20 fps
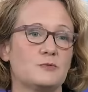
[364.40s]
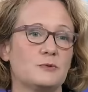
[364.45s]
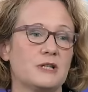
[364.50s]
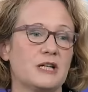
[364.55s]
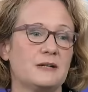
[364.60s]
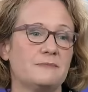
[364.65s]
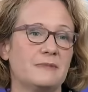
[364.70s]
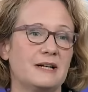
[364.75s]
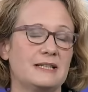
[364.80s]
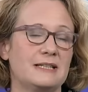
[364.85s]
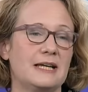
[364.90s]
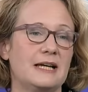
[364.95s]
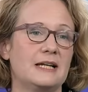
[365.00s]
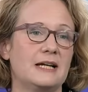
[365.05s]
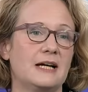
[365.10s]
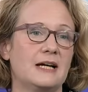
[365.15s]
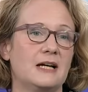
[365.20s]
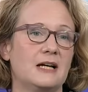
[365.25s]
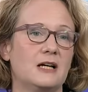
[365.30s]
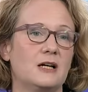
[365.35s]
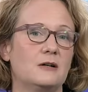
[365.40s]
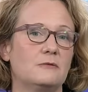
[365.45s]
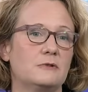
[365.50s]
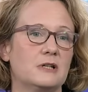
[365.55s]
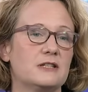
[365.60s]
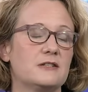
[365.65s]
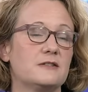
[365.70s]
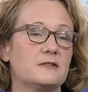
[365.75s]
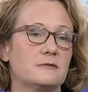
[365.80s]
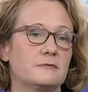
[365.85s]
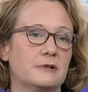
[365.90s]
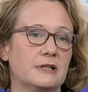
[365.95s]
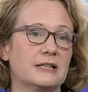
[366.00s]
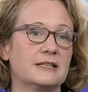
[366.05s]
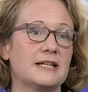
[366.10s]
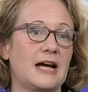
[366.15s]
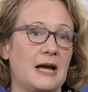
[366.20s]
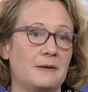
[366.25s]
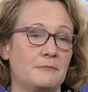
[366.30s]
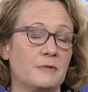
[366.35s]
What are my data? What's the
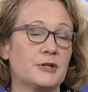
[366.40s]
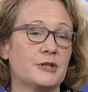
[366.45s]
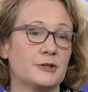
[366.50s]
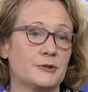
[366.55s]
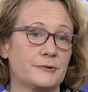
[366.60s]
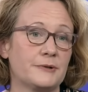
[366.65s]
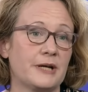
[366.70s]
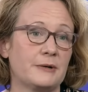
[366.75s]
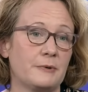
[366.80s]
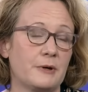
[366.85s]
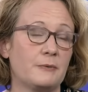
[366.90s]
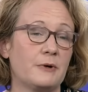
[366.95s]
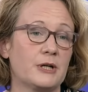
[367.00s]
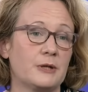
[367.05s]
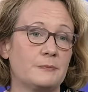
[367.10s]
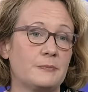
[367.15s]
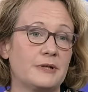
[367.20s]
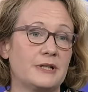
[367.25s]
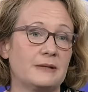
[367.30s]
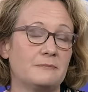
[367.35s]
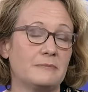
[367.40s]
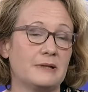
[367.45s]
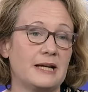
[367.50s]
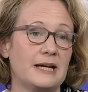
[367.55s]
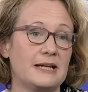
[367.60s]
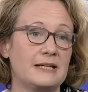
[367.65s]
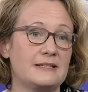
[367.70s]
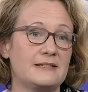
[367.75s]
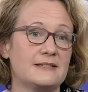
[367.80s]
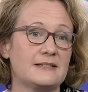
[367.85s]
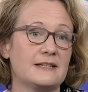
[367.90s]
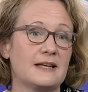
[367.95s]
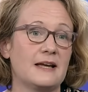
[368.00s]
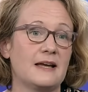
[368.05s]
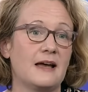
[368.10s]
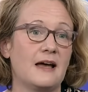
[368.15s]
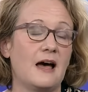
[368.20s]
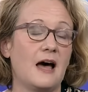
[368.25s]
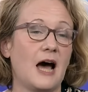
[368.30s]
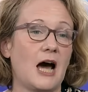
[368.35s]
real-time monitoring we want to put in place?
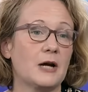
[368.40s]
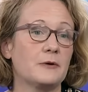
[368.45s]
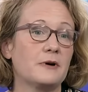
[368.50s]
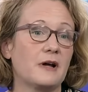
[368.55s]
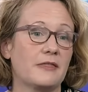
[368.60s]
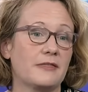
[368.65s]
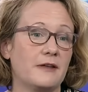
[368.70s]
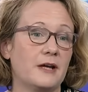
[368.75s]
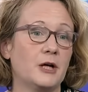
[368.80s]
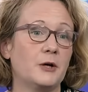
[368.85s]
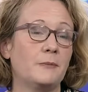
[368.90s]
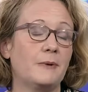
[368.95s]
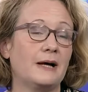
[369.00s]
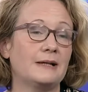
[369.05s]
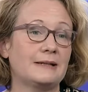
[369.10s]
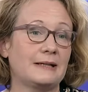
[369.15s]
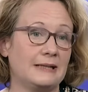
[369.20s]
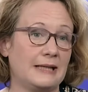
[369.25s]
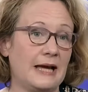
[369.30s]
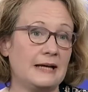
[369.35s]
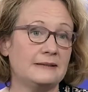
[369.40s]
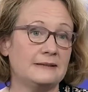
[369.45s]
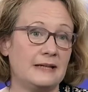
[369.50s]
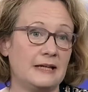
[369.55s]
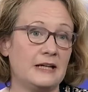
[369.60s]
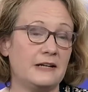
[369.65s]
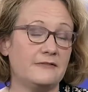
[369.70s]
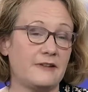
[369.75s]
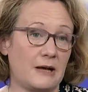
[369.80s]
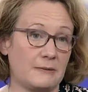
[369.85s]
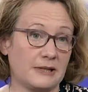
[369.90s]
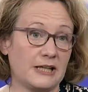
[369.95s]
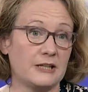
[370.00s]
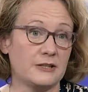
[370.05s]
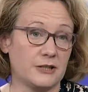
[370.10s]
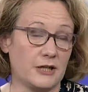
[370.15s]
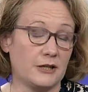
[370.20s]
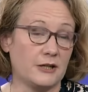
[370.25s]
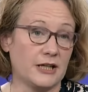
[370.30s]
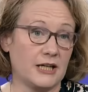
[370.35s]
How do I think about cloud-native
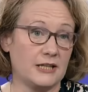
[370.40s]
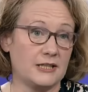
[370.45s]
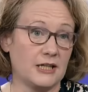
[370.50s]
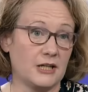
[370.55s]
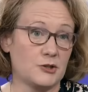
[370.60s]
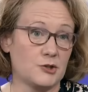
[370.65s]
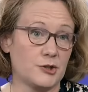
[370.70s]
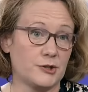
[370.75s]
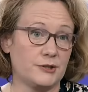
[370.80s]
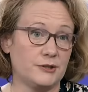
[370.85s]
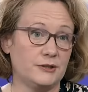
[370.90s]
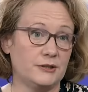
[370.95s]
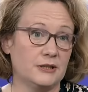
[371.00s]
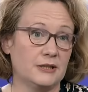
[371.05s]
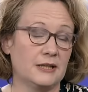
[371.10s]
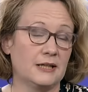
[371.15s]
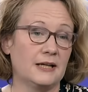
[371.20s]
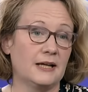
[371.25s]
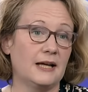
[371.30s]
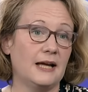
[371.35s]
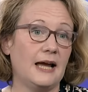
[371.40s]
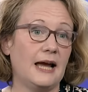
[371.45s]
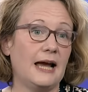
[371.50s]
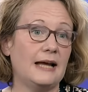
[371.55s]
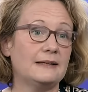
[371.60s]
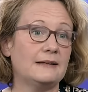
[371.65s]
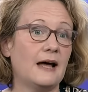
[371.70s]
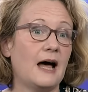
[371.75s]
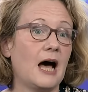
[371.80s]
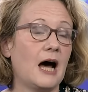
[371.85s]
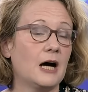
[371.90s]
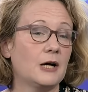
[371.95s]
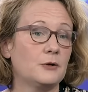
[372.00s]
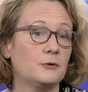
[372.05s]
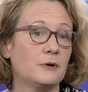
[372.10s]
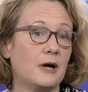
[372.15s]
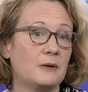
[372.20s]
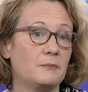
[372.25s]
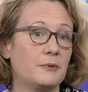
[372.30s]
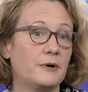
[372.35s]
architecture? And how do
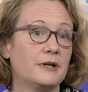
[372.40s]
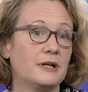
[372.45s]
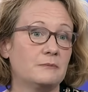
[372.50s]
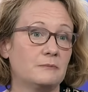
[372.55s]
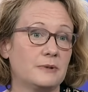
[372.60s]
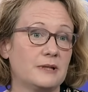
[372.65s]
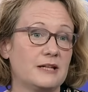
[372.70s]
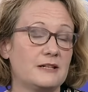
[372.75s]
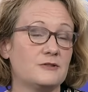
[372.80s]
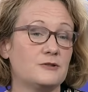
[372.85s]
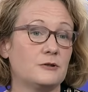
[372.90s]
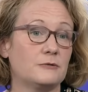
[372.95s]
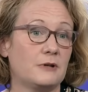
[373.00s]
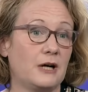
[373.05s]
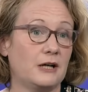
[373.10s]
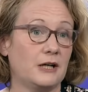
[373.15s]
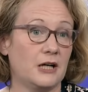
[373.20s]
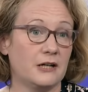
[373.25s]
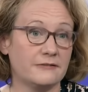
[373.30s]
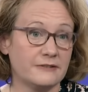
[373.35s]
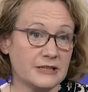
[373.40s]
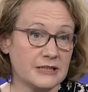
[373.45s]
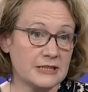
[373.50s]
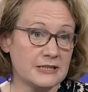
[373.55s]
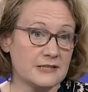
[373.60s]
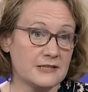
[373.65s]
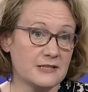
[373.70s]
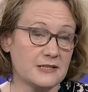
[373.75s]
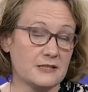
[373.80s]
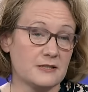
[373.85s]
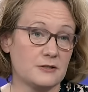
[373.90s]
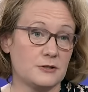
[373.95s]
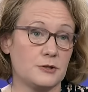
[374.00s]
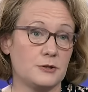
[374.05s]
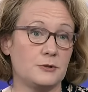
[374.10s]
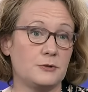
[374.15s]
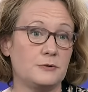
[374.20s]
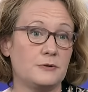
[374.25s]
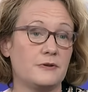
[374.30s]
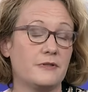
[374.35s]
I put in place the right governance
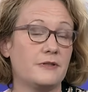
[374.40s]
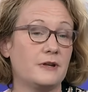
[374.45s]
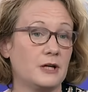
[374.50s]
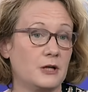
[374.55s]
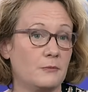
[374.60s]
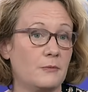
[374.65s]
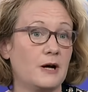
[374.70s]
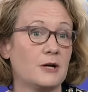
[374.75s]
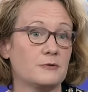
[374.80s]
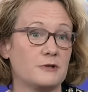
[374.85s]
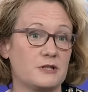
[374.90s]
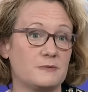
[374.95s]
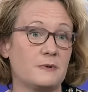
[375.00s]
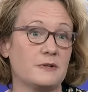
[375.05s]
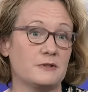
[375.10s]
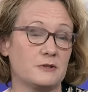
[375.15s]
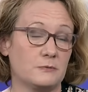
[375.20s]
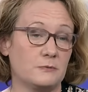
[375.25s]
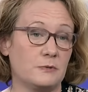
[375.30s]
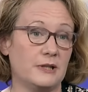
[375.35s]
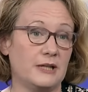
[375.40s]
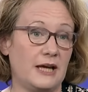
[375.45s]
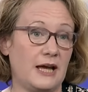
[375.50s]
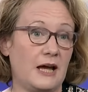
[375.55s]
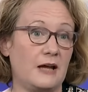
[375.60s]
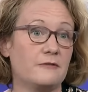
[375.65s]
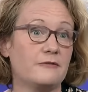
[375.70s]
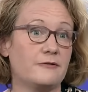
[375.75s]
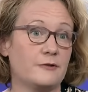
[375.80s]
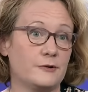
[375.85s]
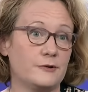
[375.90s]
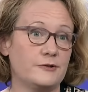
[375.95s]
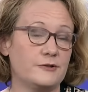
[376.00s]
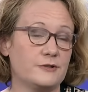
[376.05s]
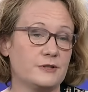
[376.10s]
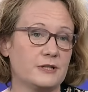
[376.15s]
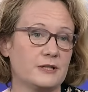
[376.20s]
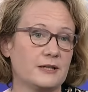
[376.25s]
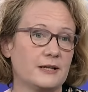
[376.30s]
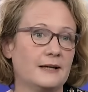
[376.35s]
to think about responsible AI first